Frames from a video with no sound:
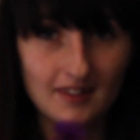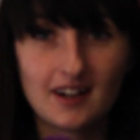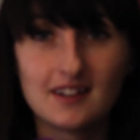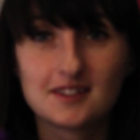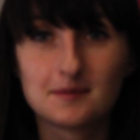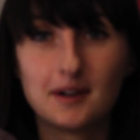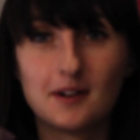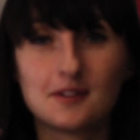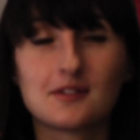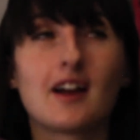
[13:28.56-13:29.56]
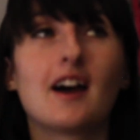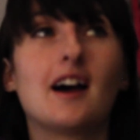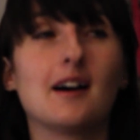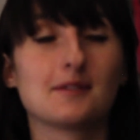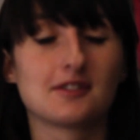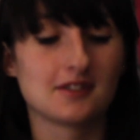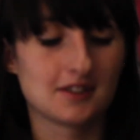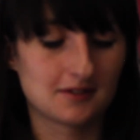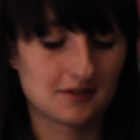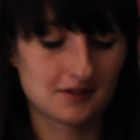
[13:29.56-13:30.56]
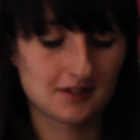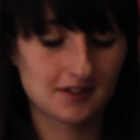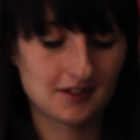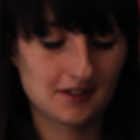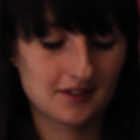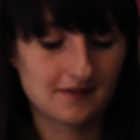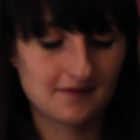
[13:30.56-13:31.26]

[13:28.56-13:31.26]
and it smells absolutely gorgeous.